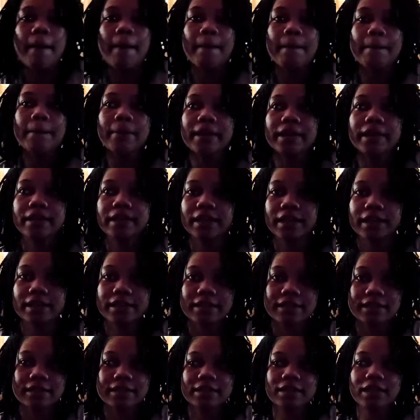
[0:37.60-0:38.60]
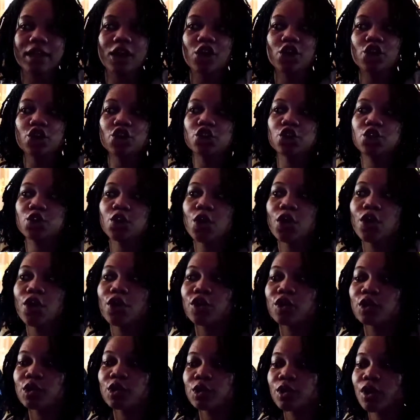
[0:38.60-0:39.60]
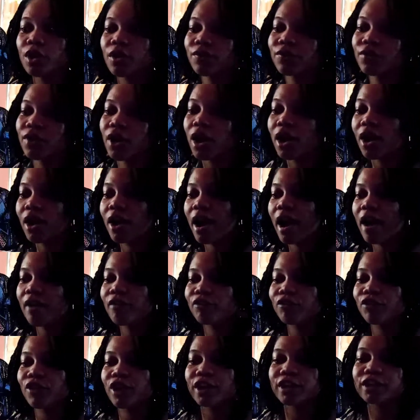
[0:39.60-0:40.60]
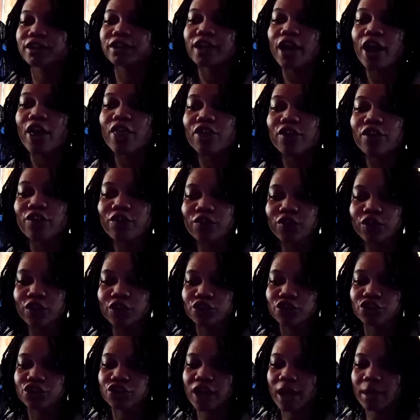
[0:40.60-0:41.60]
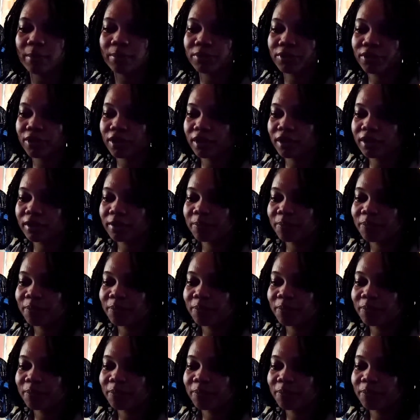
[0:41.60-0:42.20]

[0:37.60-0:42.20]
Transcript: But yes, so far I've read the first chapter.